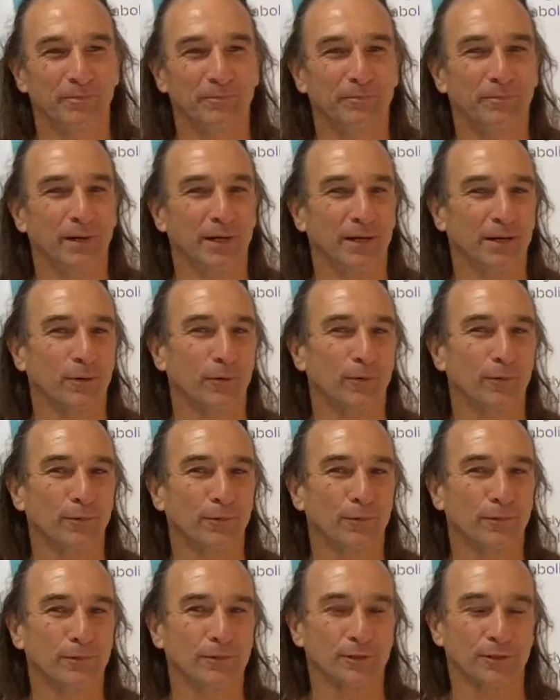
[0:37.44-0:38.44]
But
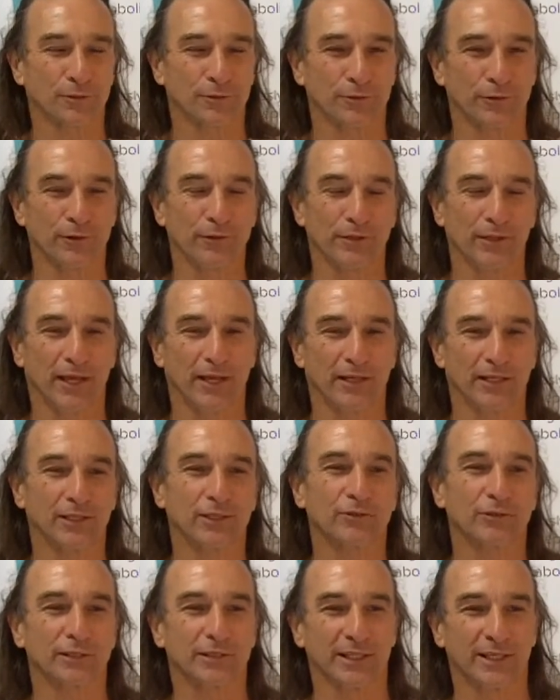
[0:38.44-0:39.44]
all through that,
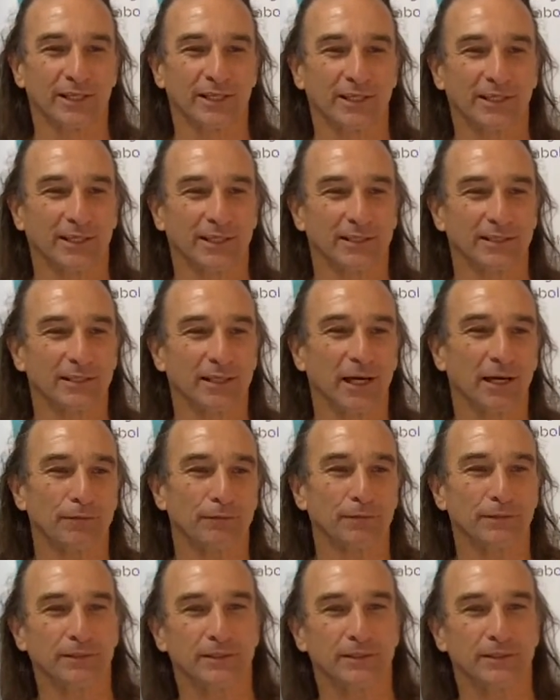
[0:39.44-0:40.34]
interestingly enough,